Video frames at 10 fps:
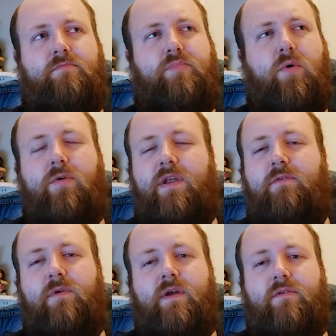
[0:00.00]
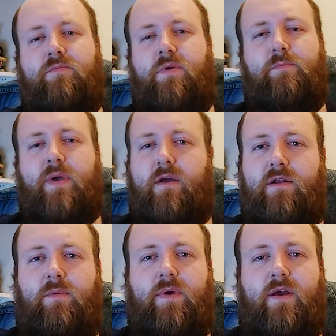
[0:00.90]
Poorly written, but
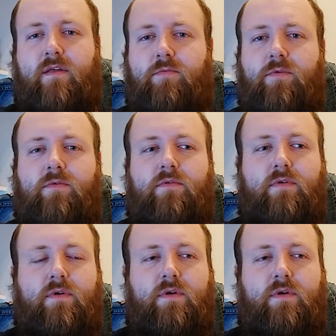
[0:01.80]
barely passable.